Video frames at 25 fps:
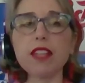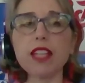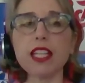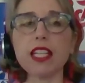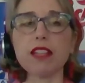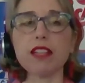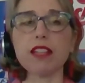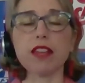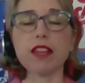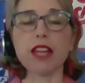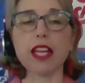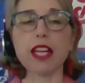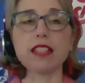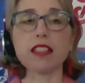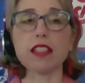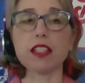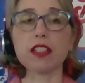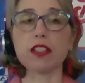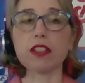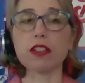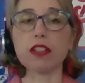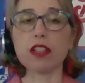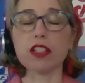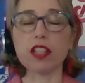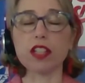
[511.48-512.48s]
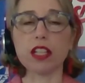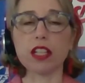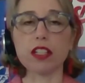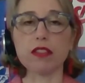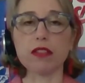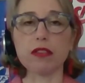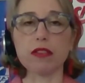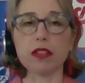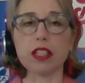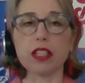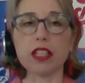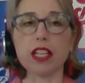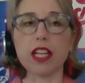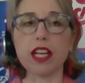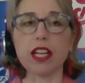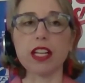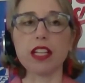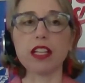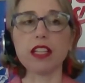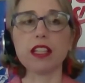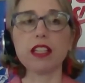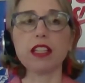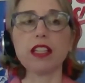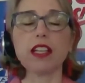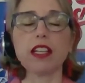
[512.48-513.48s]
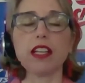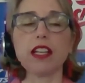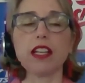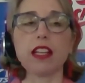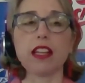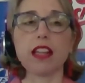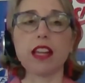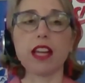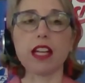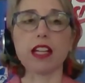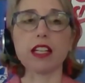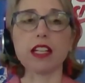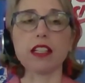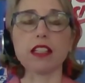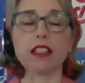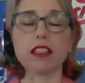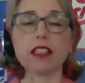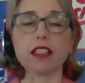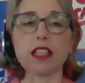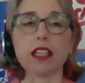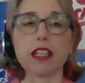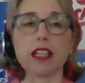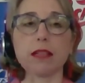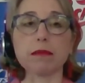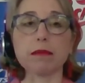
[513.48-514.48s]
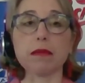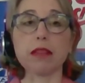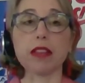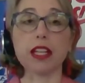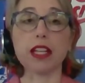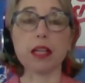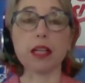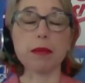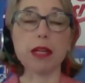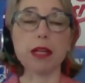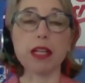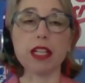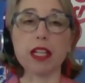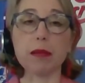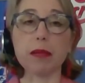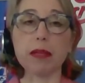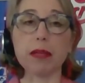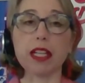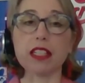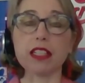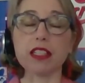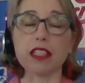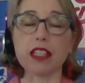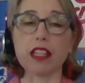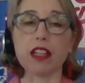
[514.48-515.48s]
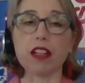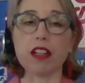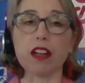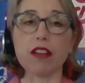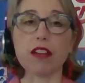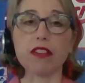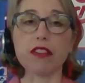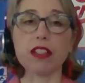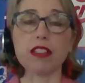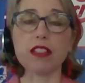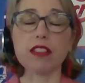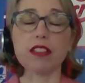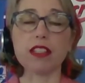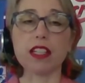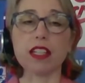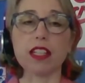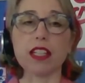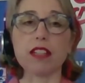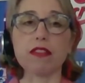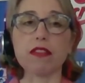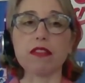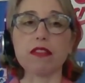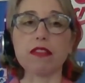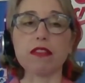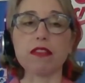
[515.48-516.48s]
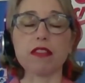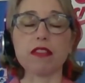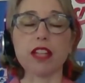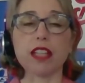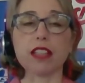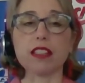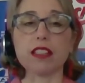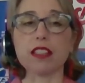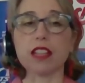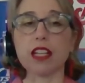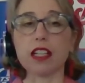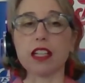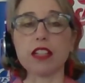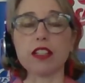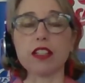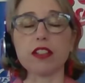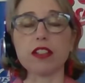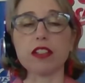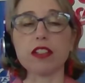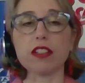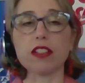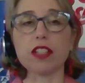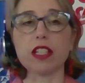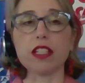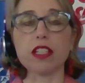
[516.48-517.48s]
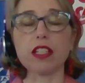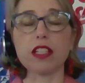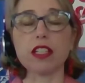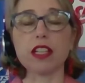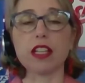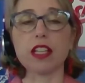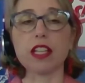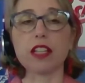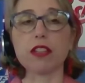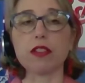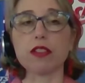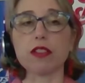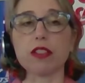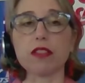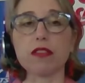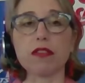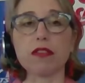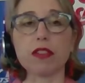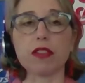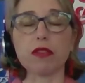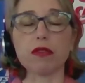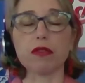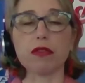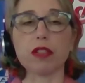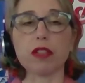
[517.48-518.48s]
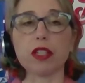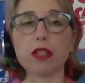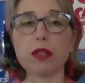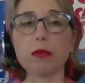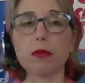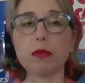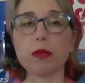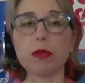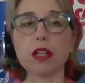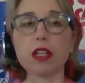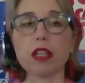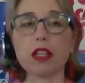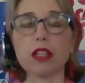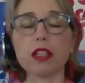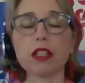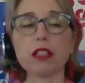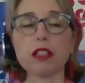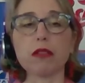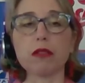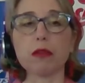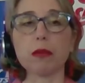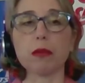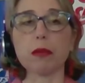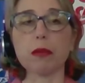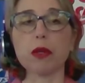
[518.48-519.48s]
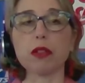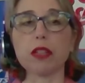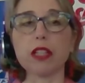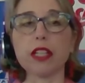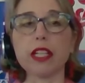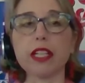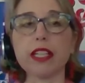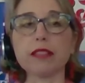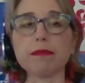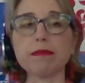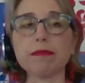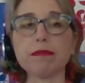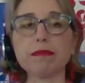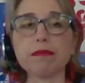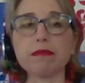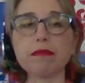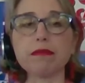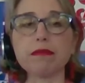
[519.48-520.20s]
And if that's on your agenda for the day, then think about coming into the office. And if that's not on your agenda, then you should feel free to work remotely.